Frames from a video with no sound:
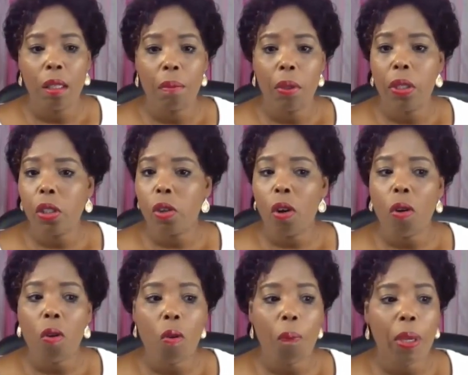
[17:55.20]
please
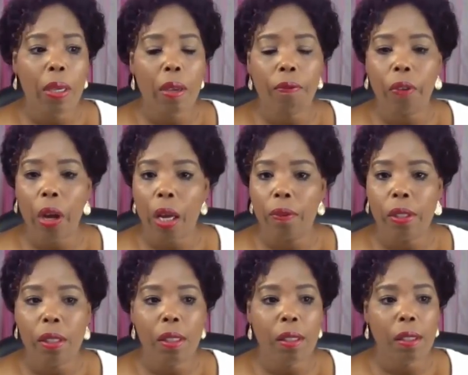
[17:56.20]
don't go paying $500,
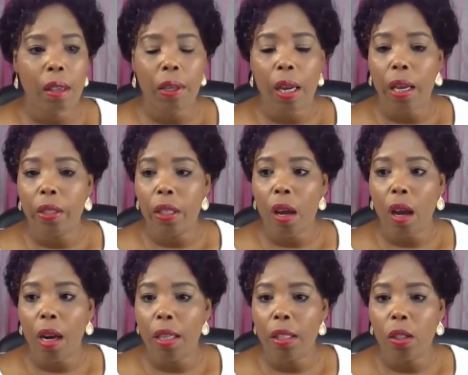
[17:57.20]
$600,
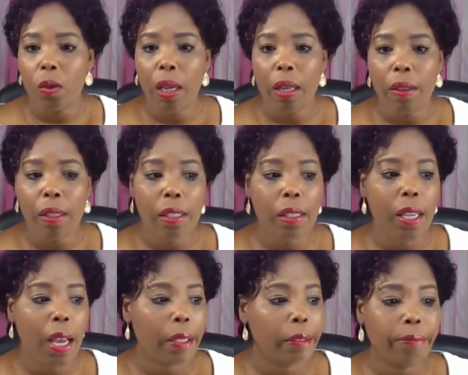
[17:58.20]
$700 to get this
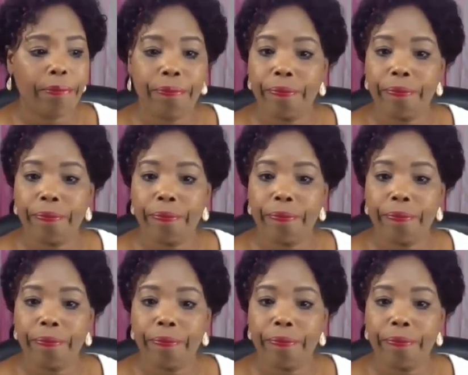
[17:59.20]
done.